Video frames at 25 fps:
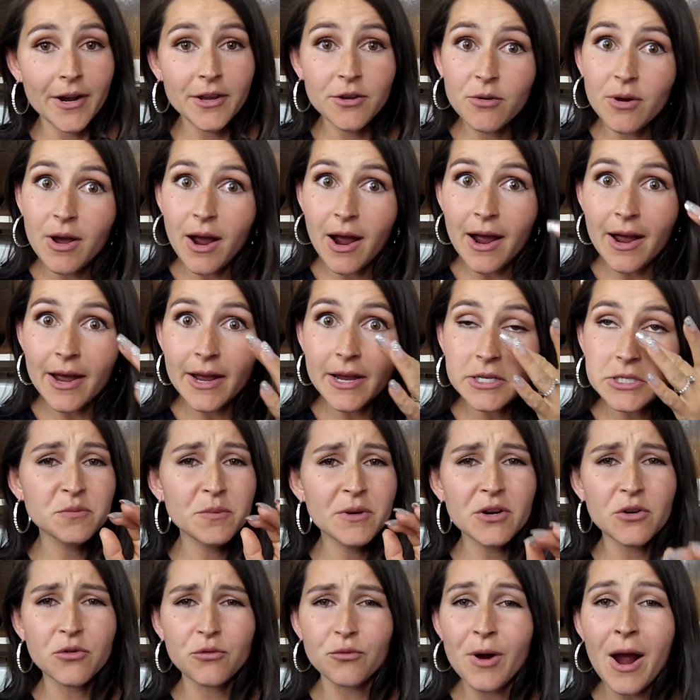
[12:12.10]
you guys, it's
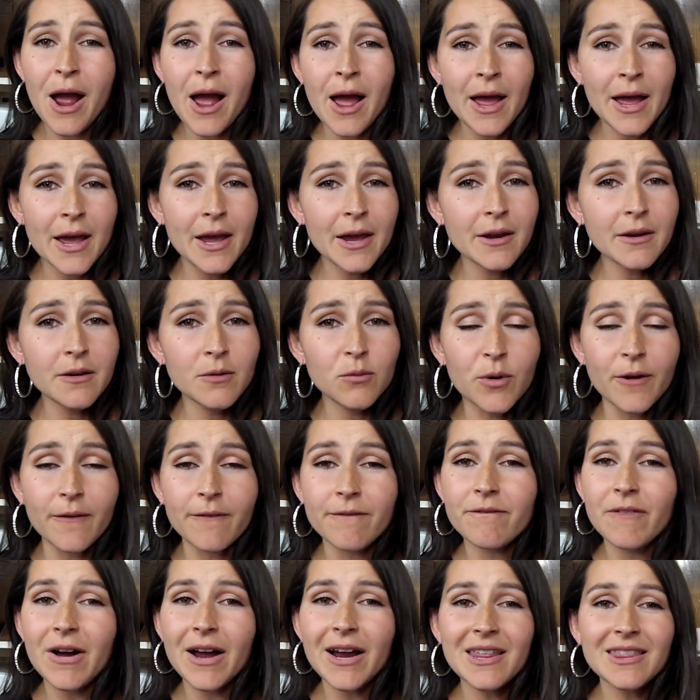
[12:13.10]
been a ride. We're
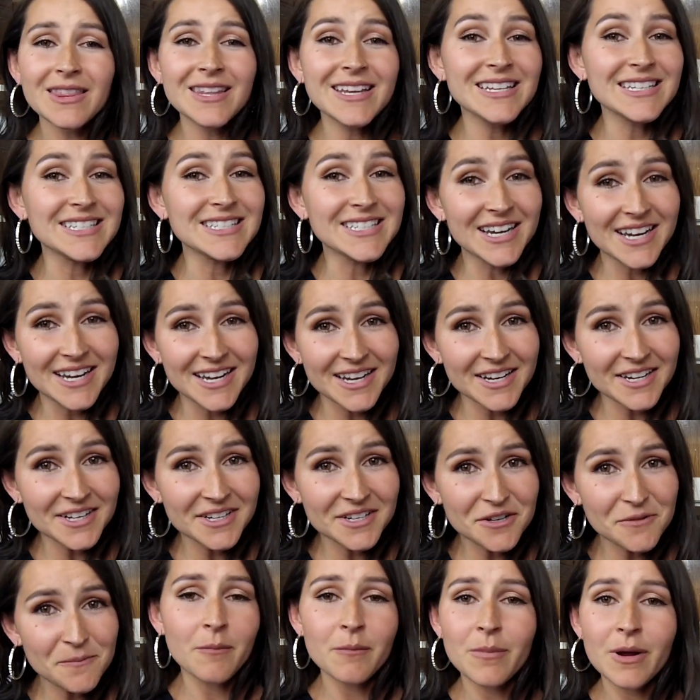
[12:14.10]
finally done.
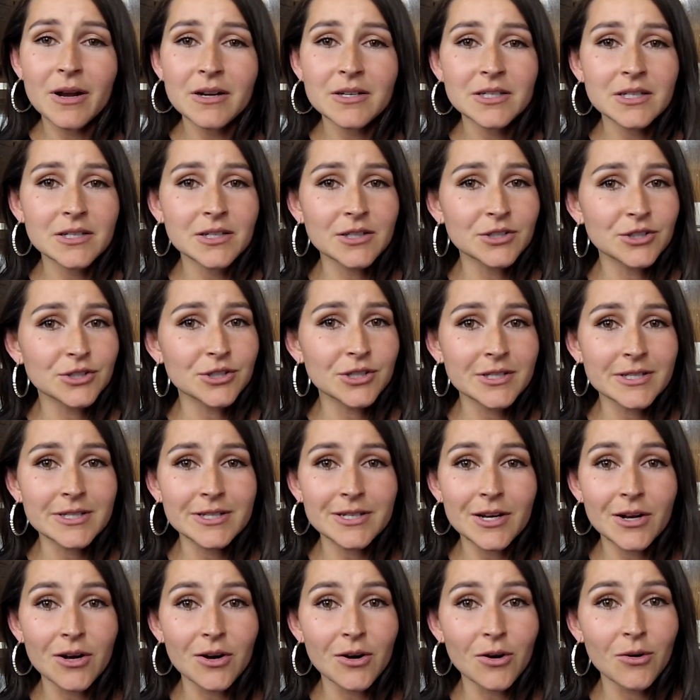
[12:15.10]
I'm about to just
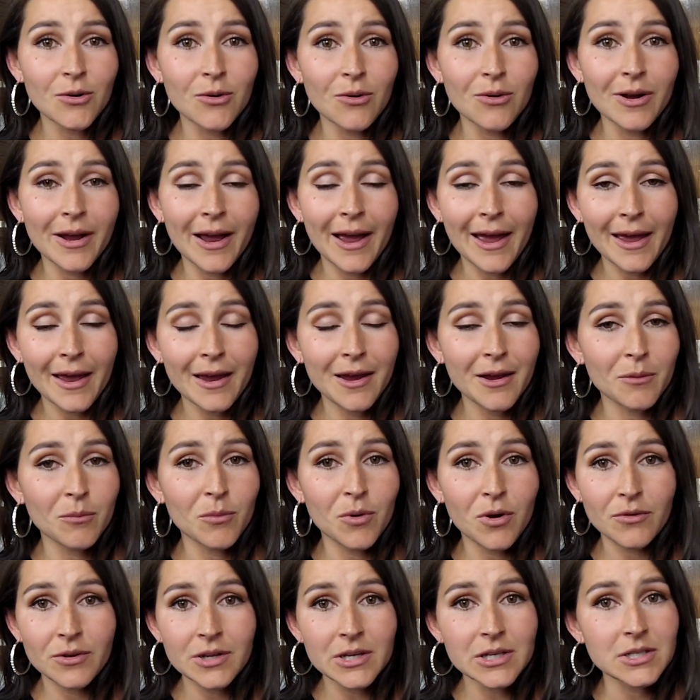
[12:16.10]
go ham
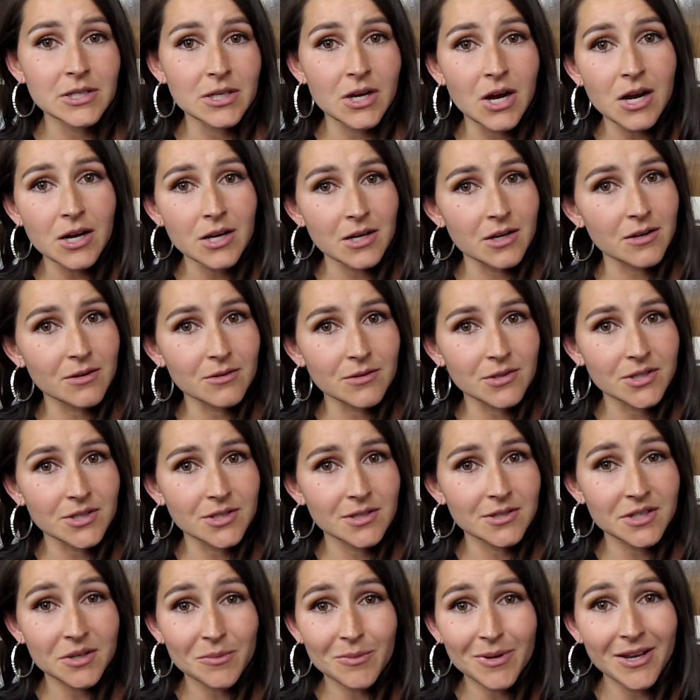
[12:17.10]
on these
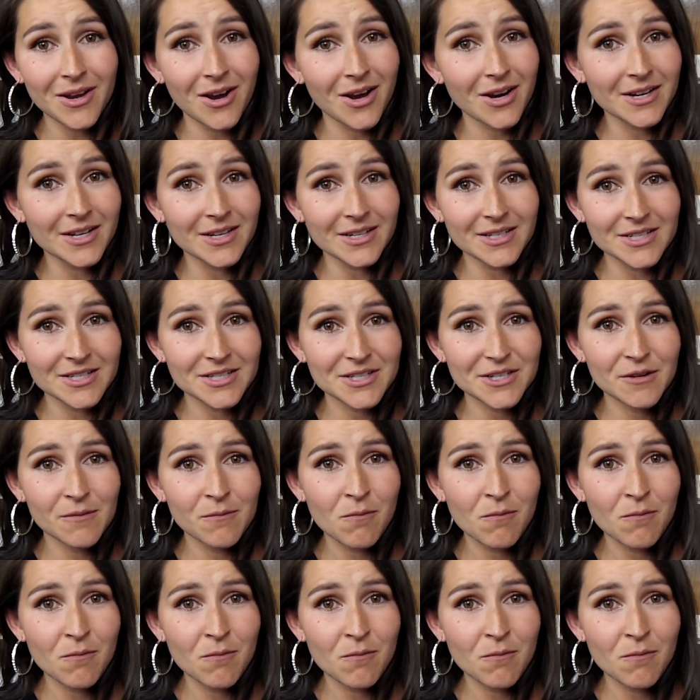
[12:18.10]
tacos, to be honest.